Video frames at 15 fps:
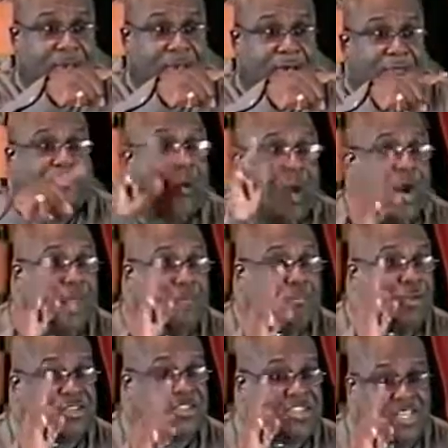
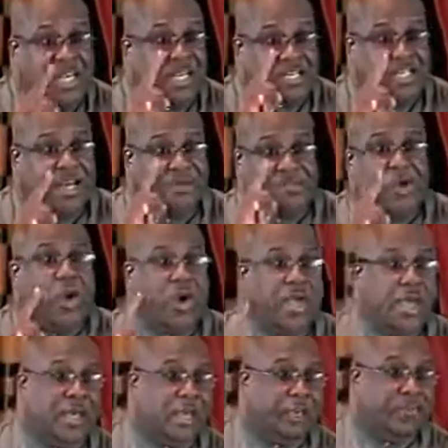40% of your
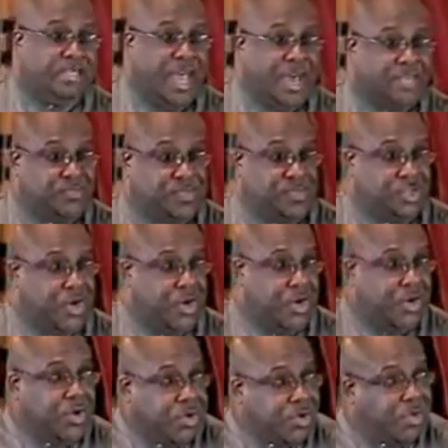income tax
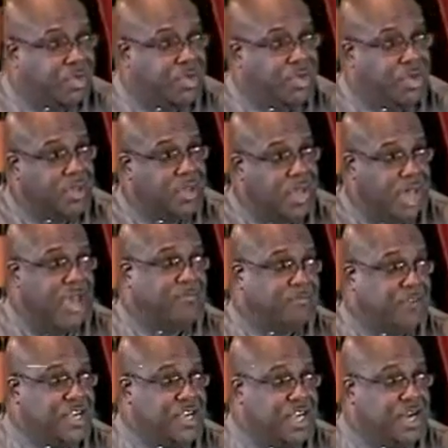return
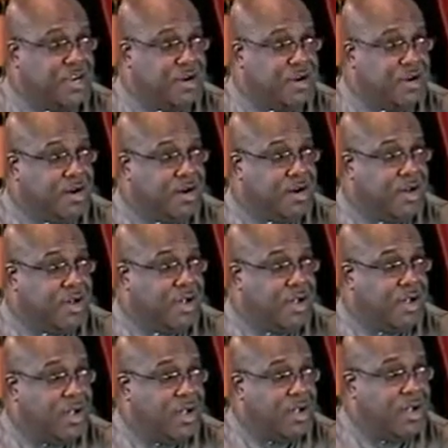every year
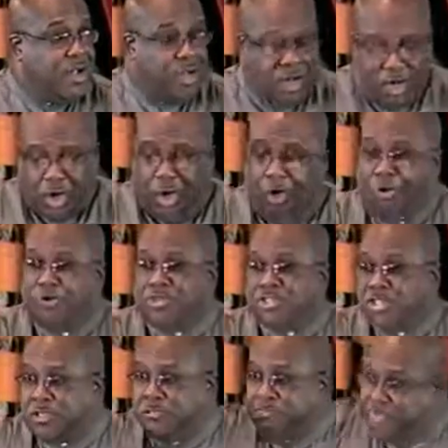
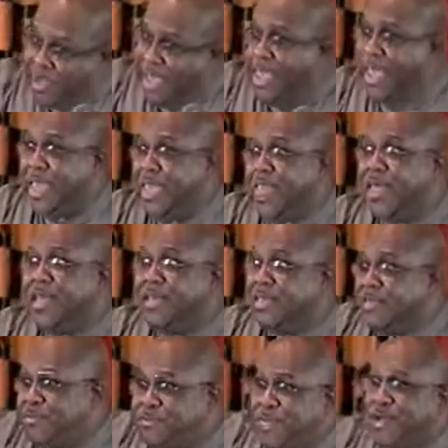goes to pay
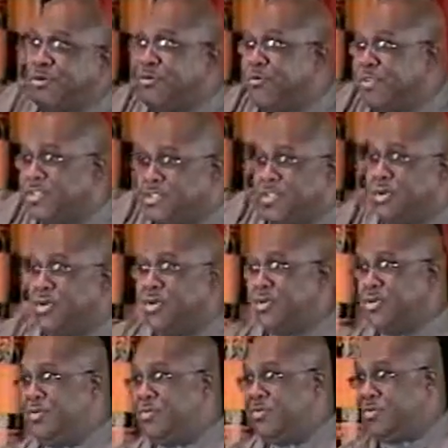the Federal
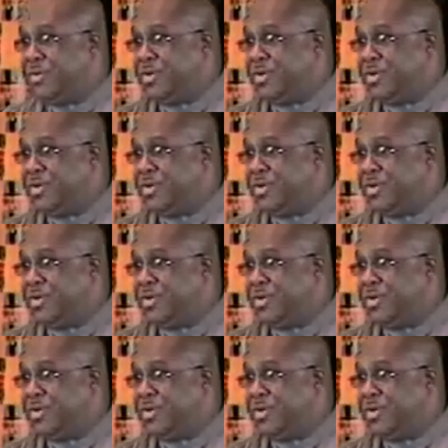Reserve